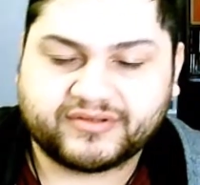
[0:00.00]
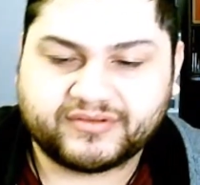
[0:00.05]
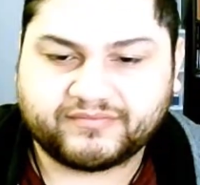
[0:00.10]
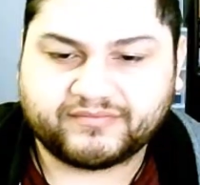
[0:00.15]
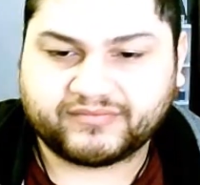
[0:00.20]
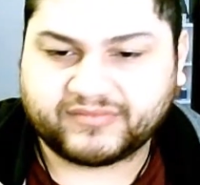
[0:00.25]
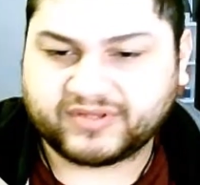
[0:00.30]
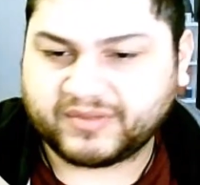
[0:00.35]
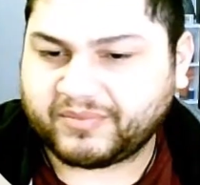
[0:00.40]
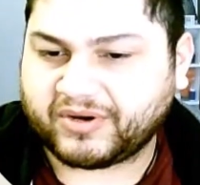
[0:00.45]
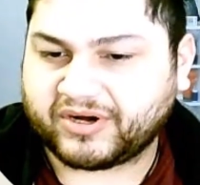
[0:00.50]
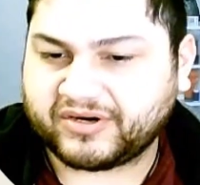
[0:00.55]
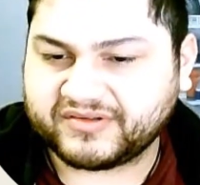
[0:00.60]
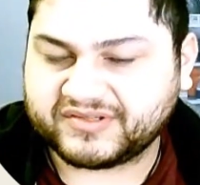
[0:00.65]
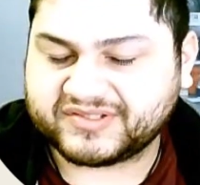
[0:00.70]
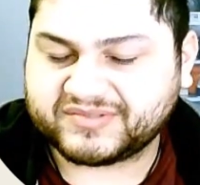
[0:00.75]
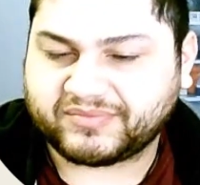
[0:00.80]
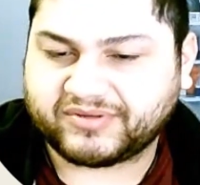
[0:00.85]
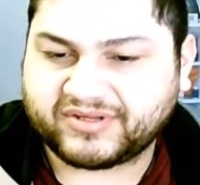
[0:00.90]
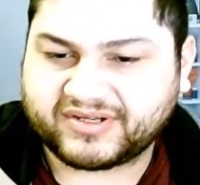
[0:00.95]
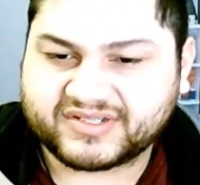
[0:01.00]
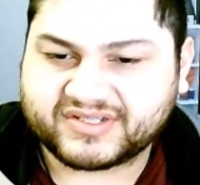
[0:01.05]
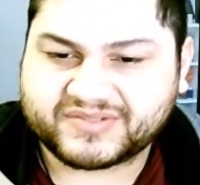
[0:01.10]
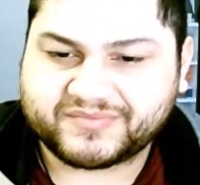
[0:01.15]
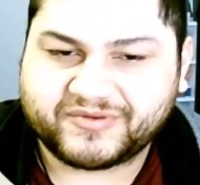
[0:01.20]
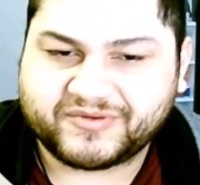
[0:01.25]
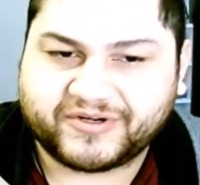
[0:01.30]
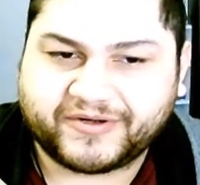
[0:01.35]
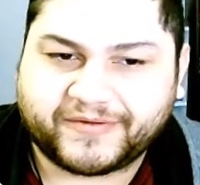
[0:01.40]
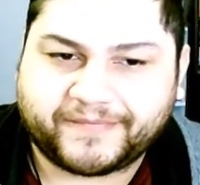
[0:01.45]
the body's
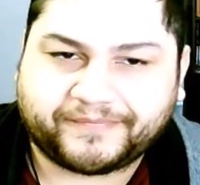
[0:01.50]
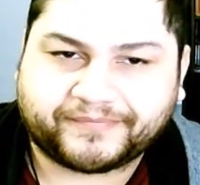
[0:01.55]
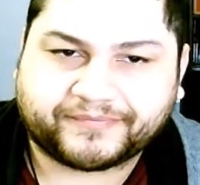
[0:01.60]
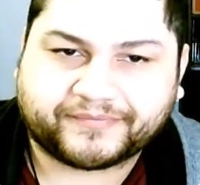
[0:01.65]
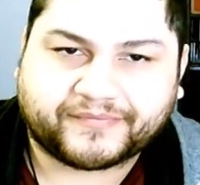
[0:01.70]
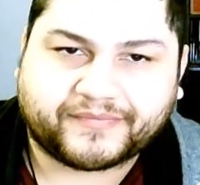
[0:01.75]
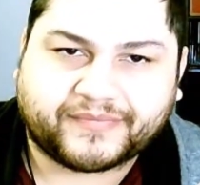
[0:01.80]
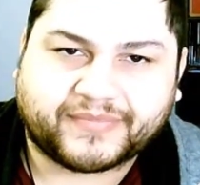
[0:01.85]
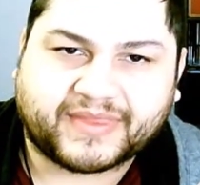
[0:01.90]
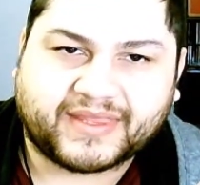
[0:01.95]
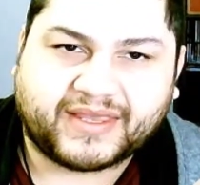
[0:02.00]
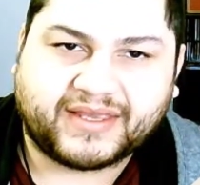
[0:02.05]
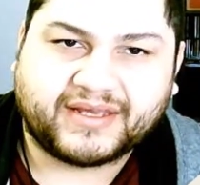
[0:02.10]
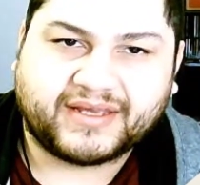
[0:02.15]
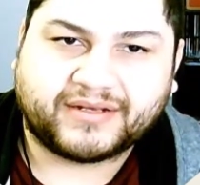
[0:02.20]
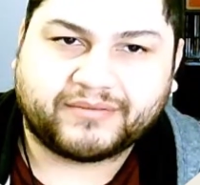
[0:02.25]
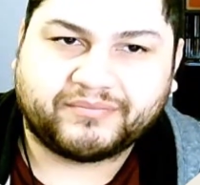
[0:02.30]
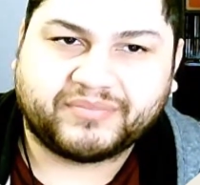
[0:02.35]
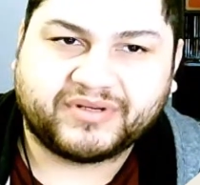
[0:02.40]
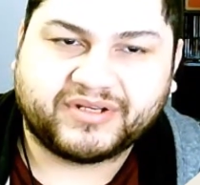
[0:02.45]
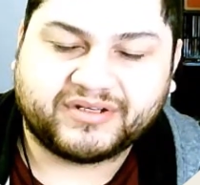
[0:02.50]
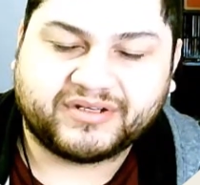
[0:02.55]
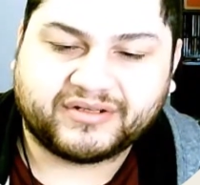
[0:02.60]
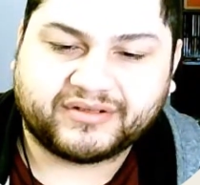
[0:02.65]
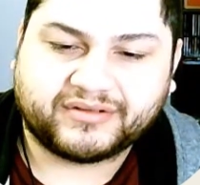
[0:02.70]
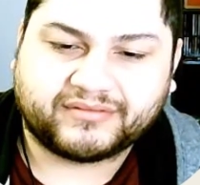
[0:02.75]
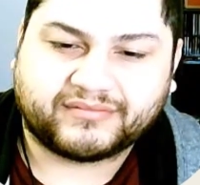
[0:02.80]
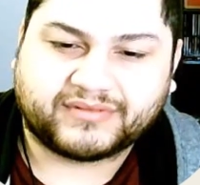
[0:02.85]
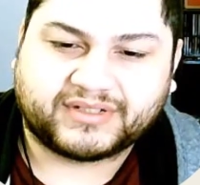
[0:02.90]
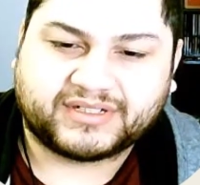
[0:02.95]
plasma and
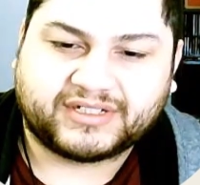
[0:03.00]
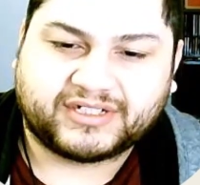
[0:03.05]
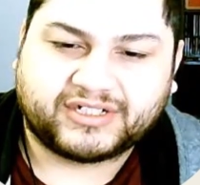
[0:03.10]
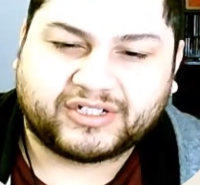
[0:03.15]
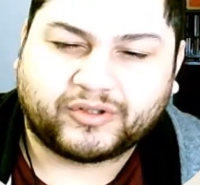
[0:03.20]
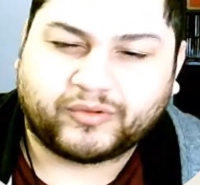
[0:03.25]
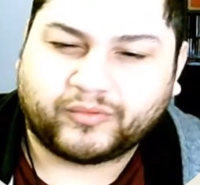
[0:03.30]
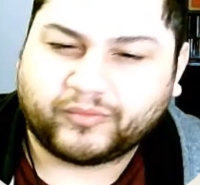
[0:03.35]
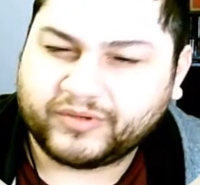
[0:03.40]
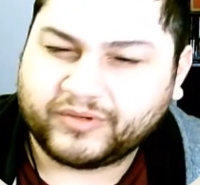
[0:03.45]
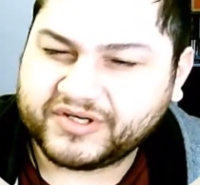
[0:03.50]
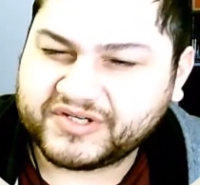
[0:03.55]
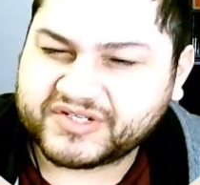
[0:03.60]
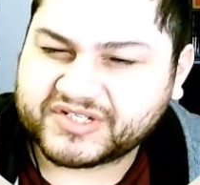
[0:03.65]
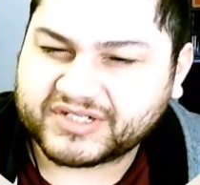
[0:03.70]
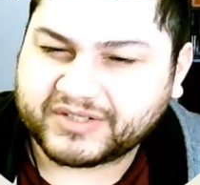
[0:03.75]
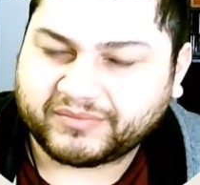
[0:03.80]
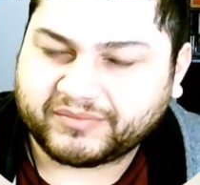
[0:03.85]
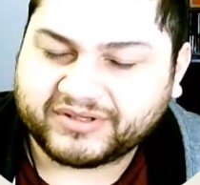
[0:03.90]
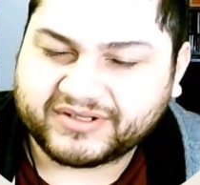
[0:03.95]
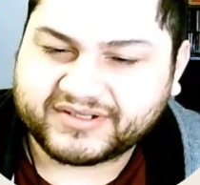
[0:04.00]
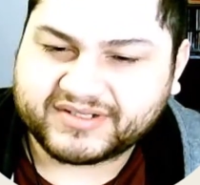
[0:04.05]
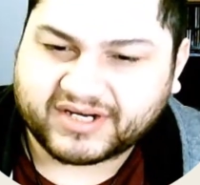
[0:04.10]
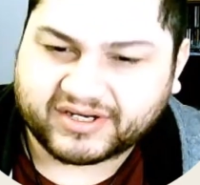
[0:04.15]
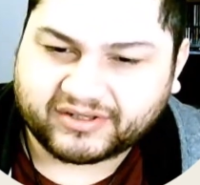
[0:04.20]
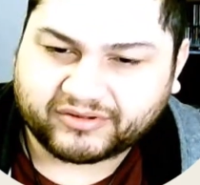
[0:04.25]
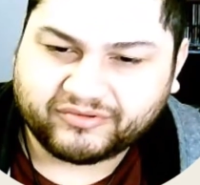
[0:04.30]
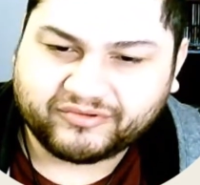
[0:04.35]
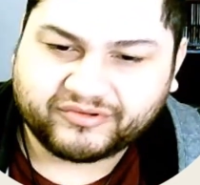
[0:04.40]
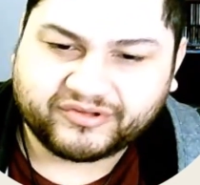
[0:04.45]
be reasonably
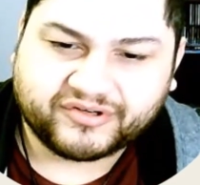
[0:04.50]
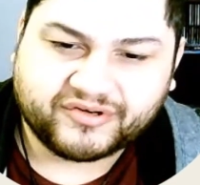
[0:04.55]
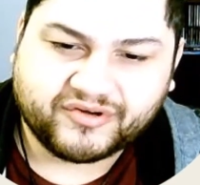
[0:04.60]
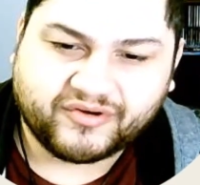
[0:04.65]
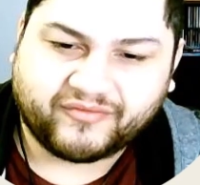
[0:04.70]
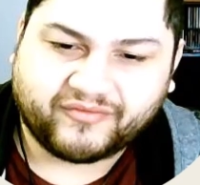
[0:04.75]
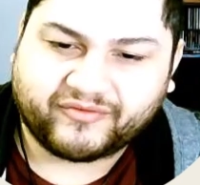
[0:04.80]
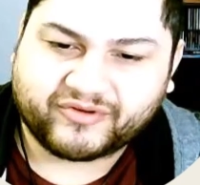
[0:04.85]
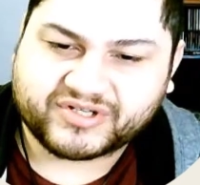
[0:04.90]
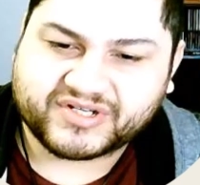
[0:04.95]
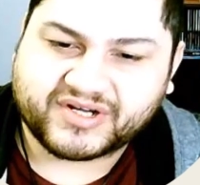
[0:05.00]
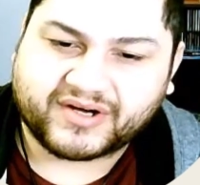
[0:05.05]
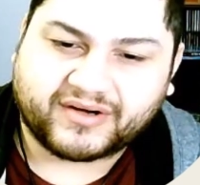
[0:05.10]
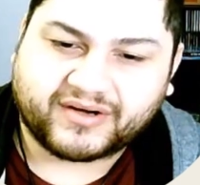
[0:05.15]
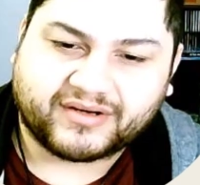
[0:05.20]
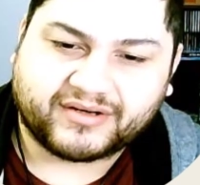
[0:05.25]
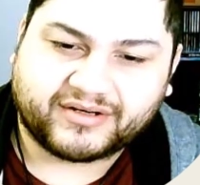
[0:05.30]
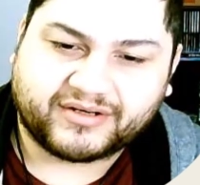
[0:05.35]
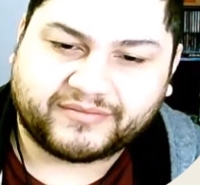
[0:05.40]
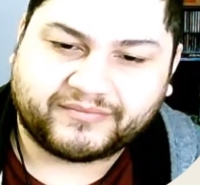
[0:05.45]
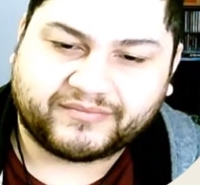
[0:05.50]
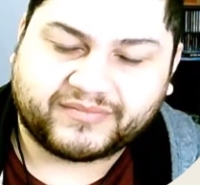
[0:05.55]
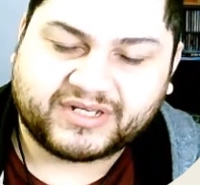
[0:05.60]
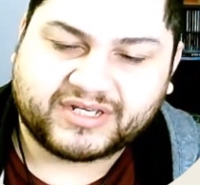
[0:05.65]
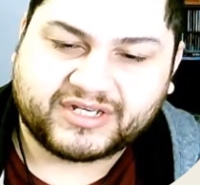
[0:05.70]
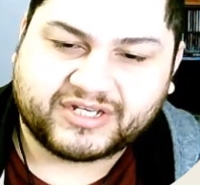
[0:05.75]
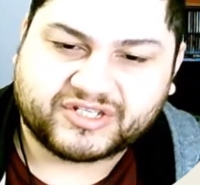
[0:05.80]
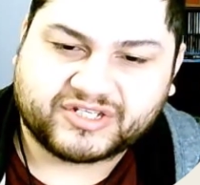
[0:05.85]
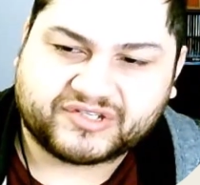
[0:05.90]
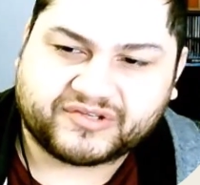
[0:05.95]
diluted over time
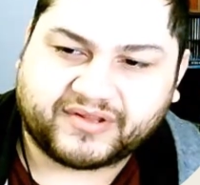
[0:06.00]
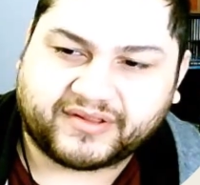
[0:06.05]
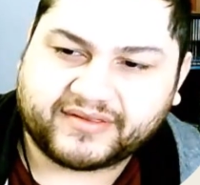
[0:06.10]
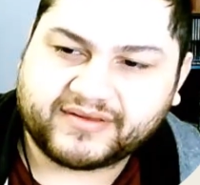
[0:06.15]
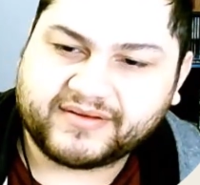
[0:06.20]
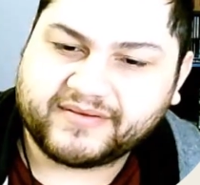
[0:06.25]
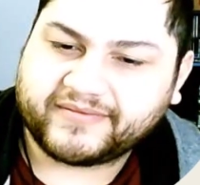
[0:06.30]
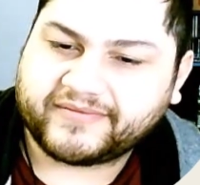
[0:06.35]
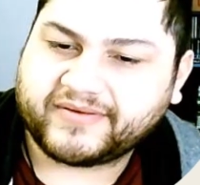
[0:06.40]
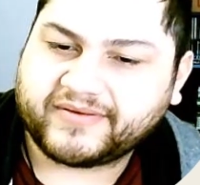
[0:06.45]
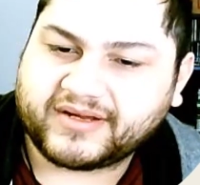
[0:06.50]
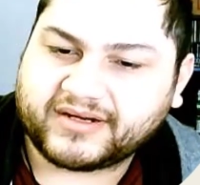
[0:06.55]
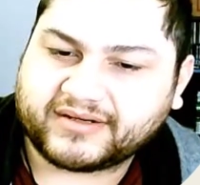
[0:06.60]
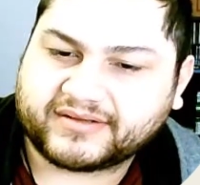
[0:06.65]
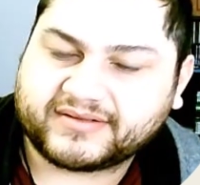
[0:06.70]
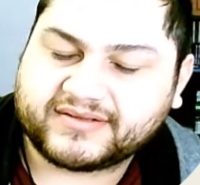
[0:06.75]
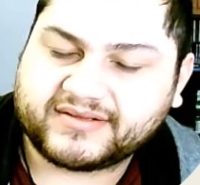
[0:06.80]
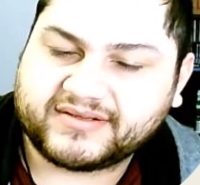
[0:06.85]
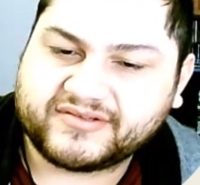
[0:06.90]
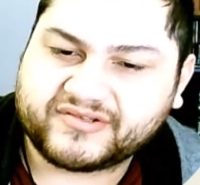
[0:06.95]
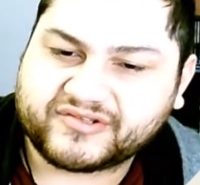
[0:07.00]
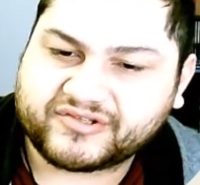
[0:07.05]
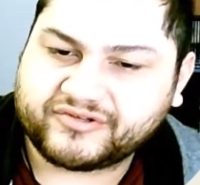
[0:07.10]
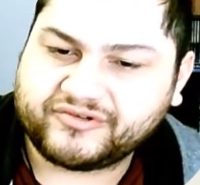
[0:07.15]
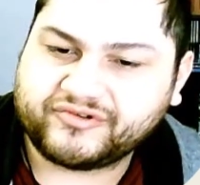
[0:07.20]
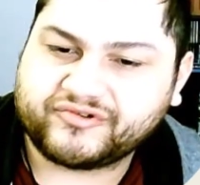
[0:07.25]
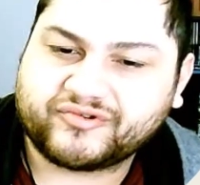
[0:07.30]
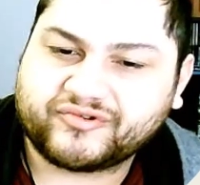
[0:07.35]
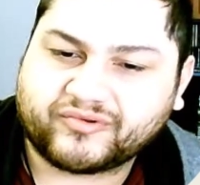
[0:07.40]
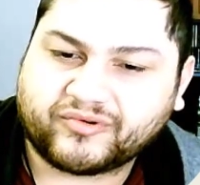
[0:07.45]
so that the effect is
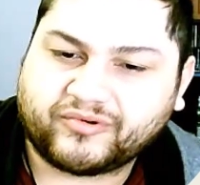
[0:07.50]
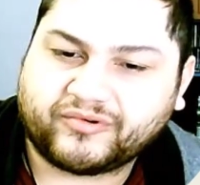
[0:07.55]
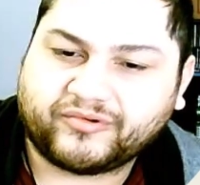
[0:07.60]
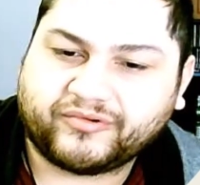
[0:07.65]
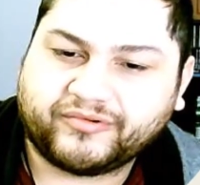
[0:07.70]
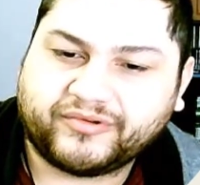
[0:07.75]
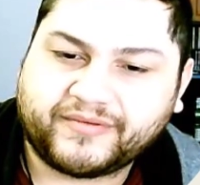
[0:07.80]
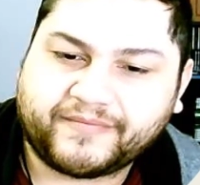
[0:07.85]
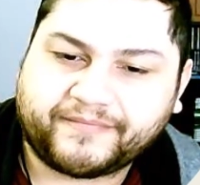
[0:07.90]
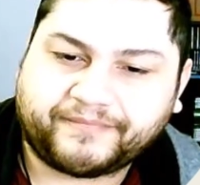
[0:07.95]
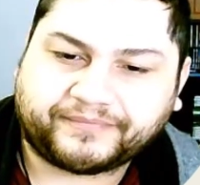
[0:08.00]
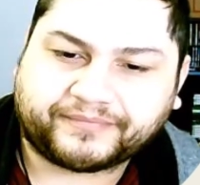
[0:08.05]
controlled